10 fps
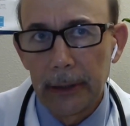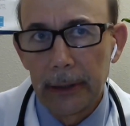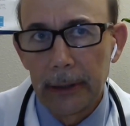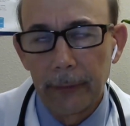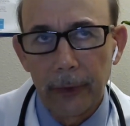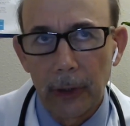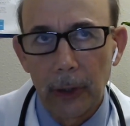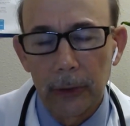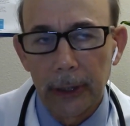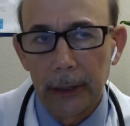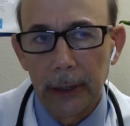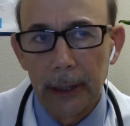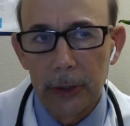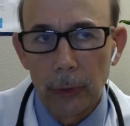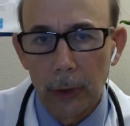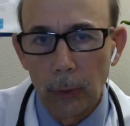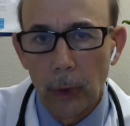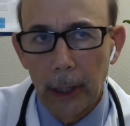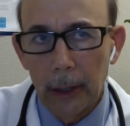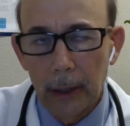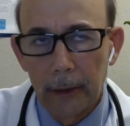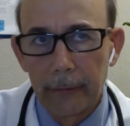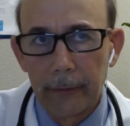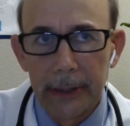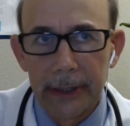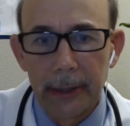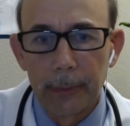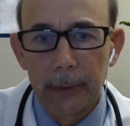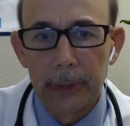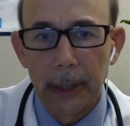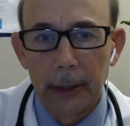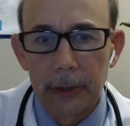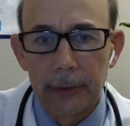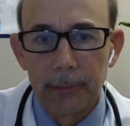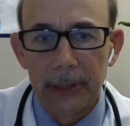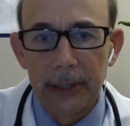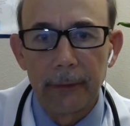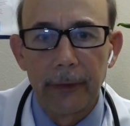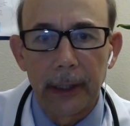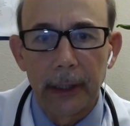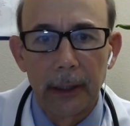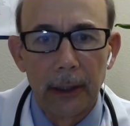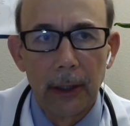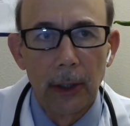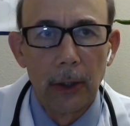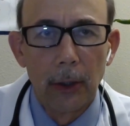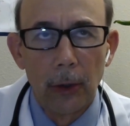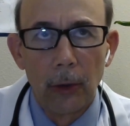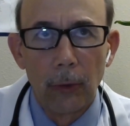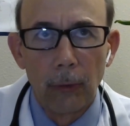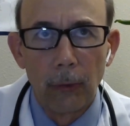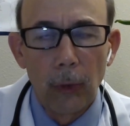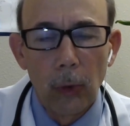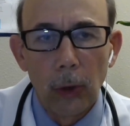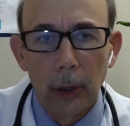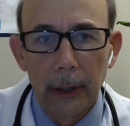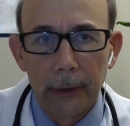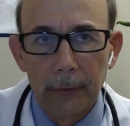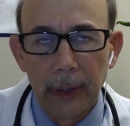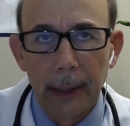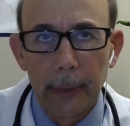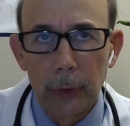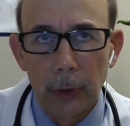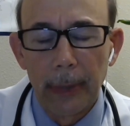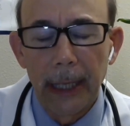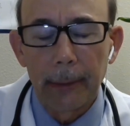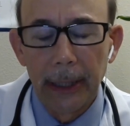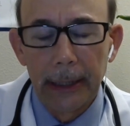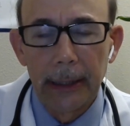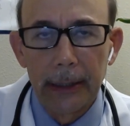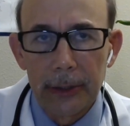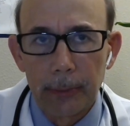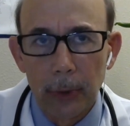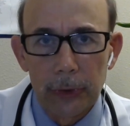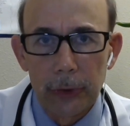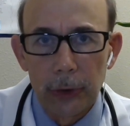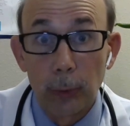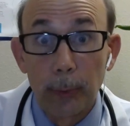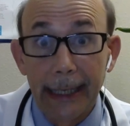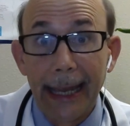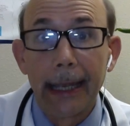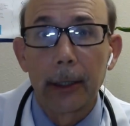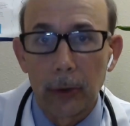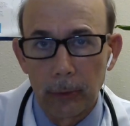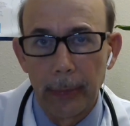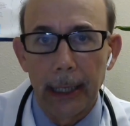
difficult unless you are aware of the symptoms that are specific for inflammatory back pain as opposed to mechanical back